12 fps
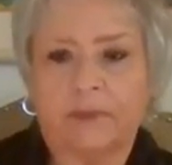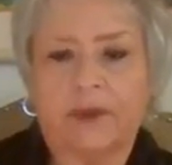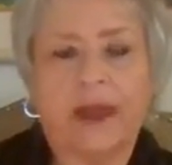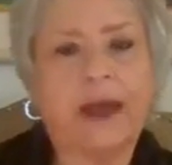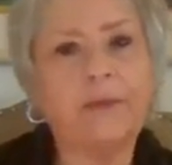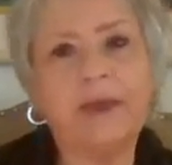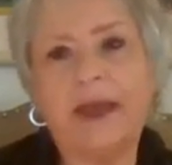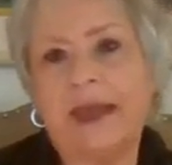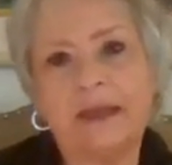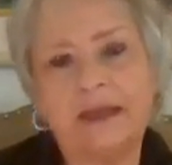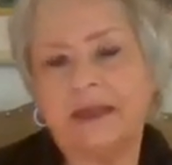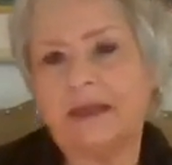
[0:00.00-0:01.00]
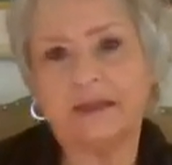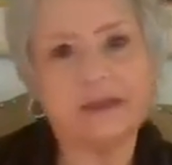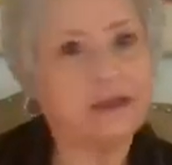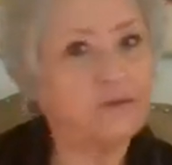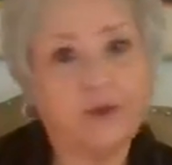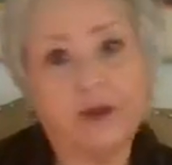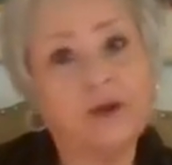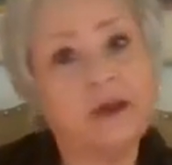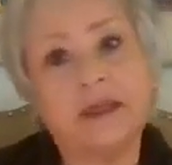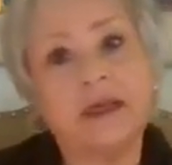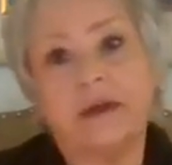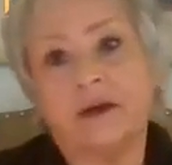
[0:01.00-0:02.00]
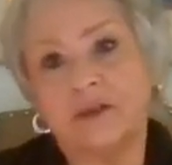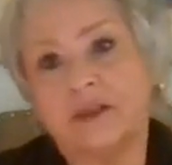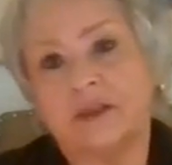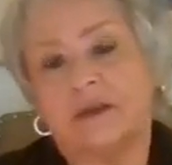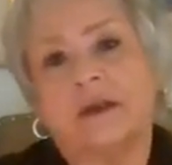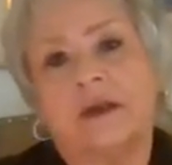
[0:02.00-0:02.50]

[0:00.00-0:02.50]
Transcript: happy endings and fairy tales,